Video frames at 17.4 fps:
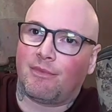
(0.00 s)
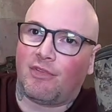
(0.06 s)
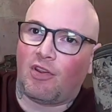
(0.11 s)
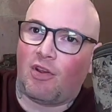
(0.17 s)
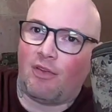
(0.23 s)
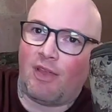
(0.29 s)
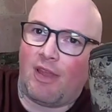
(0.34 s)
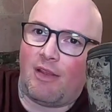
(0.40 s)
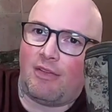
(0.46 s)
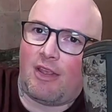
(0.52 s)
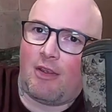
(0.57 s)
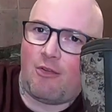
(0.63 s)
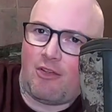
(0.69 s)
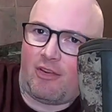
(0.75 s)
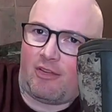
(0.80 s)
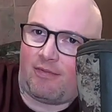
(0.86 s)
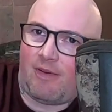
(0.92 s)
So
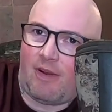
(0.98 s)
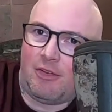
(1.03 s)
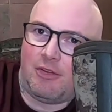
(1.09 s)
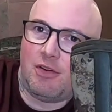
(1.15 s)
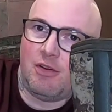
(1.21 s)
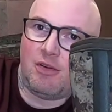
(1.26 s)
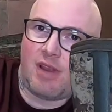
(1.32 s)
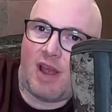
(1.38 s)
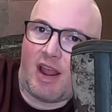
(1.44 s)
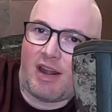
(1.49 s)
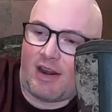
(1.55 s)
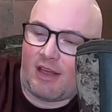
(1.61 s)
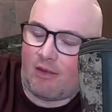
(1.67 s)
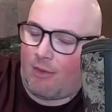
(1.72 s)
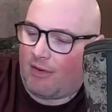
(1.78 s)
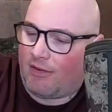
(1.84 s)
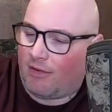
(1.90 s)
they just felt too
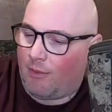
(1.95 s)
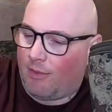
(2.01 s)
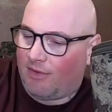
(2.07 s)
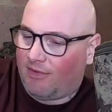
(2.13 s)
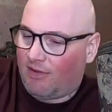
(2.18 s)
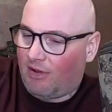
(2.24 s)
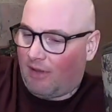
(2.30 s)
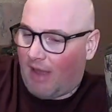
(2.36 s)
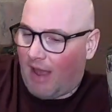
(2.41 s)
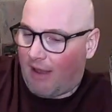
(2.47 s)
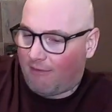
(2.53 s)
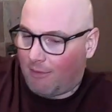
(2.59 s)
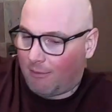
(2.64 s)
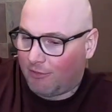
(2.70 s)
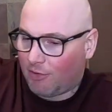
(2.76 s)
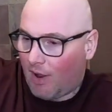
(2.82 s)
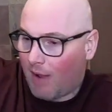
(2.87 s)
tight. Otherwise, I would still
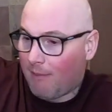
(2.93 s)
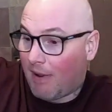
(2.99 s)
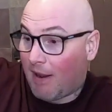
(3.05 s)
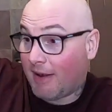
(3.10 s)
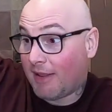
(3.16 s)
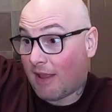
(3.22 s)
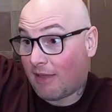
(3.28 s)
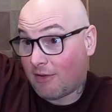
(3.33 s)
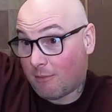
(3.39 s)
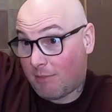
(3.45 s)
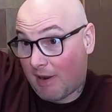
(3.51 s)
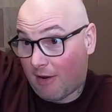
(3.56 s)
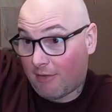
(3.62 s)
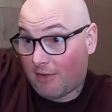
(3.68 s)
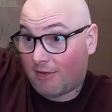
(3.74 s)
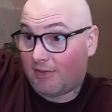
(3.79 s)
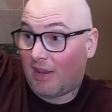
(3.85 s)
have them. So I bought another
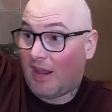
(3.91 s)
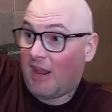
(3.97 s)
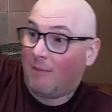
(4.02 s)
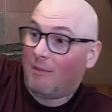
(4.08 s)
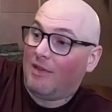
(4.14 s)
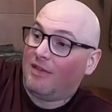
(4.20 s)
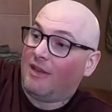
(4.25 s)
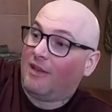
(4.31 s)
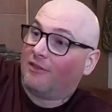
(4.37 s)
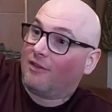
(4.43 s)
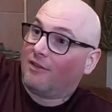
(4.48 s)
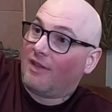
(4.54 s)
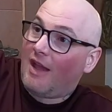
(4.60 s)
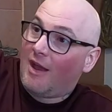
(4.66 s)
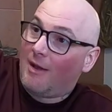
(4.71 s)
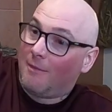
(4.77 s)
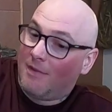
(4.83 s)
pair of the same, and these
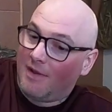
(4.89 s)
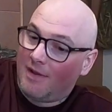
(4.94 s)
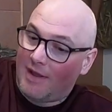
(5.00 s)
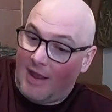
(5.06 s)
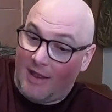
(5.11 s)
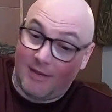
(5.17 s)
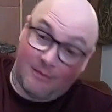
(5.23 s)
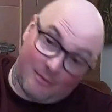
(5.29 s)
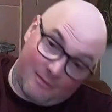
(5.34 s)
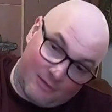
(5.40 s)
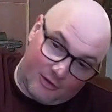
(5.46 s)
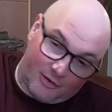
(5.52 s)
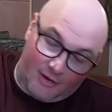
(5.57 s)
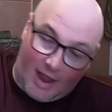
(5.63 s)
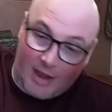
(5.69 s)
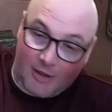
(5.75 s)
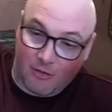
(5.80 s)
are them. And
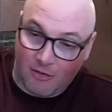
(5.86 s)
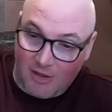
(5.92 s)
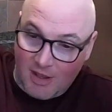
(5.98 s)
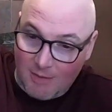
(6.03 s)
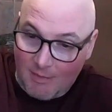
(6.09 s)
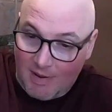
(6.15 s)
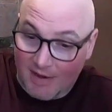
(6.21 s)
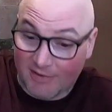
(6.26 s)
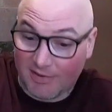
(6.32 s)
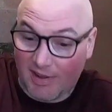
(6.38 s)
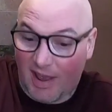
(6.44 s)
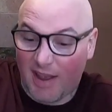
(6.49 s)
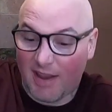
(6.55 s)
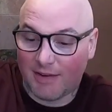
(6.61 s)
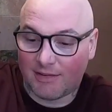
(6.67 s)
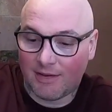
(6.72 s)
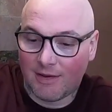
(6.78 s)
they're actually in my
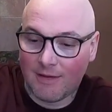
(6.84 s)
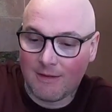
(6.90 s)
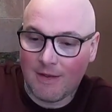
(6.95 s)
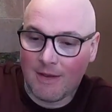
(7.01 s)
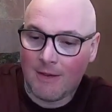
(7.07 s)
size.